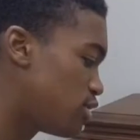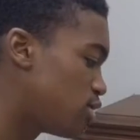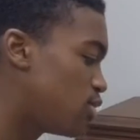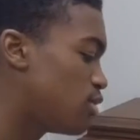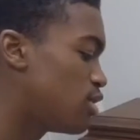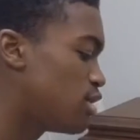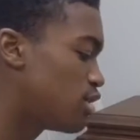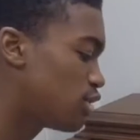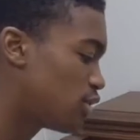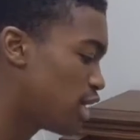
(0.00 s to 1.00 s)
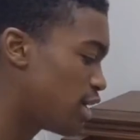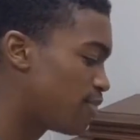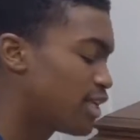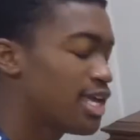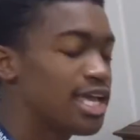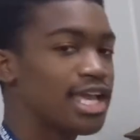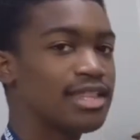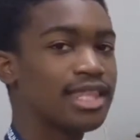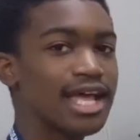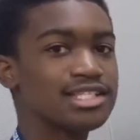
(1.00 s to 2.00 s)
2, 3.
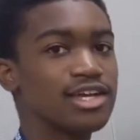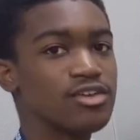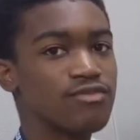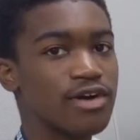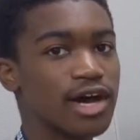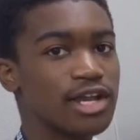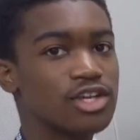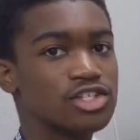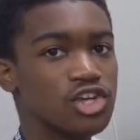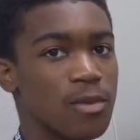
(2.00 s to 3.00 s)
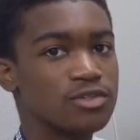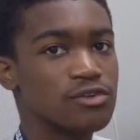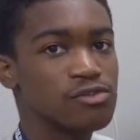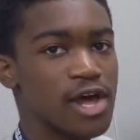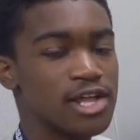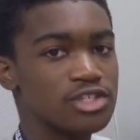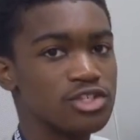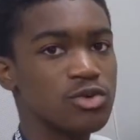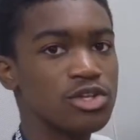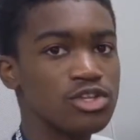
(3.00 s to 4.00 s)
And that's how you find your sharps or flats.
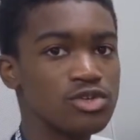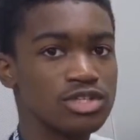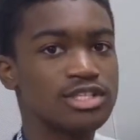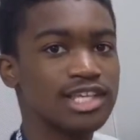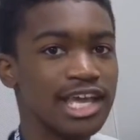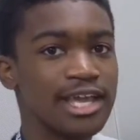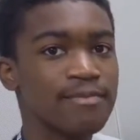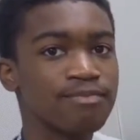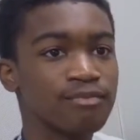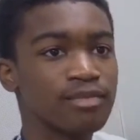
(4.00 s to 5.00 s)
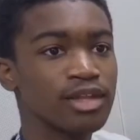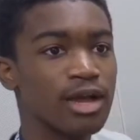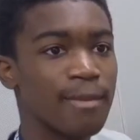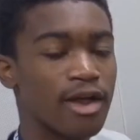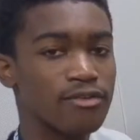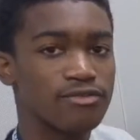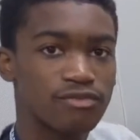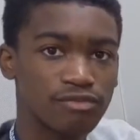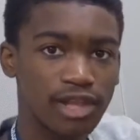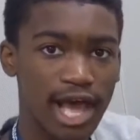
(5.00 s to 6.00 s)
You would use the same amount of
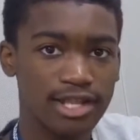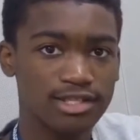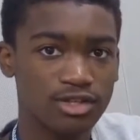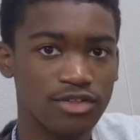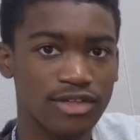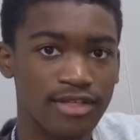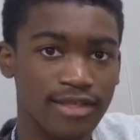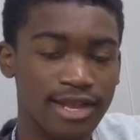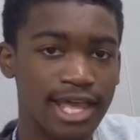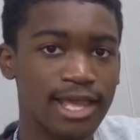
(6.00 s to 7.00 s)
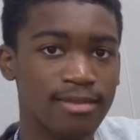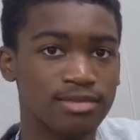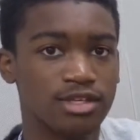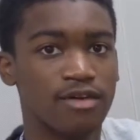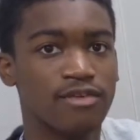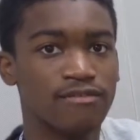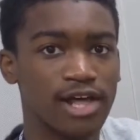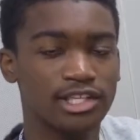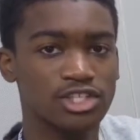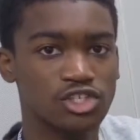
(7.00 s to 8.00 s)
flats and the names of the
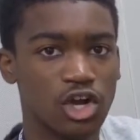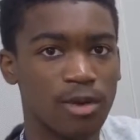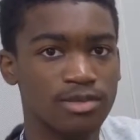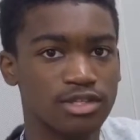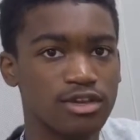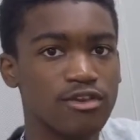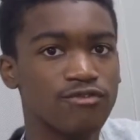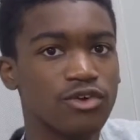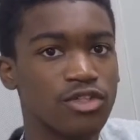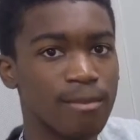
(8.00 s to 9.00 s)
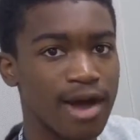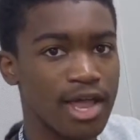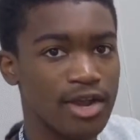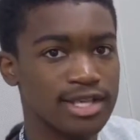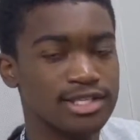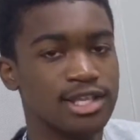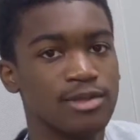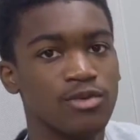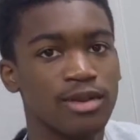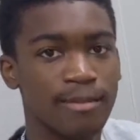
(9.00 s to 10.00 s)
flats and sharps for the minor as the
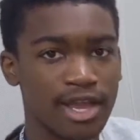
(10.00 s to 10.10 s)
same you would a